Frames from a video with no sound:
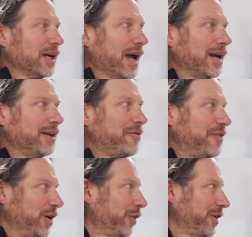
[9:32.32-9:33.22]
and
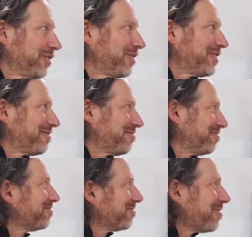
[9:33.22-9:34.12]
fill this
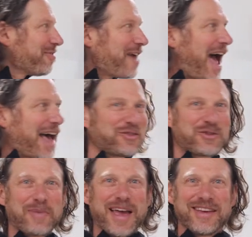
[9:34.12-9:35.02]

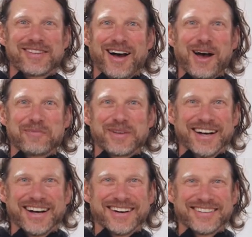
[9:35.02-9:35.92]
vast space up,
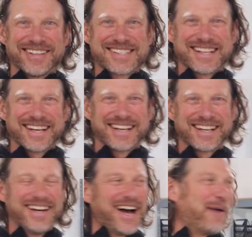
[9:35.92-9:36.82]
you know? Yeah. It's like,
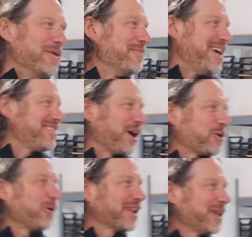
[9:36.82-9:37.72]
I'm amazed how
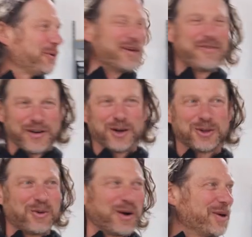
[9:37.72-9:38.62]
quickly we
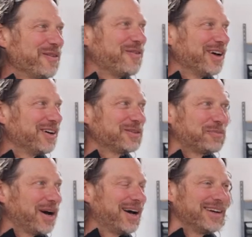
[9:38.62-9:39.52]
filled what we
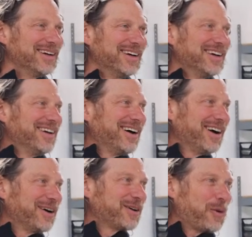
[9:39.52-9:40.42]
filled, but
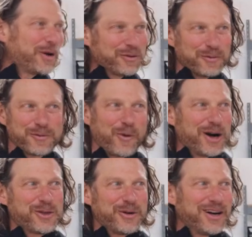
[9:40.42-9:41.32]
going from
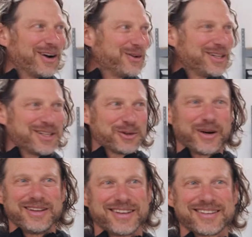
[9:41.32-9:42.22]
4,300 to
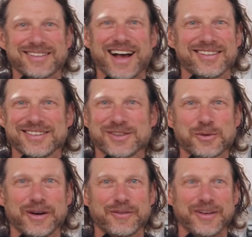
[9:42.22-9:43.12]
26,000
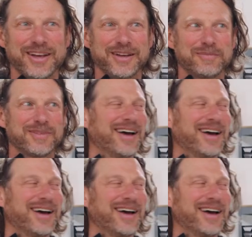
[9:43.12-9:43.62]
square feet.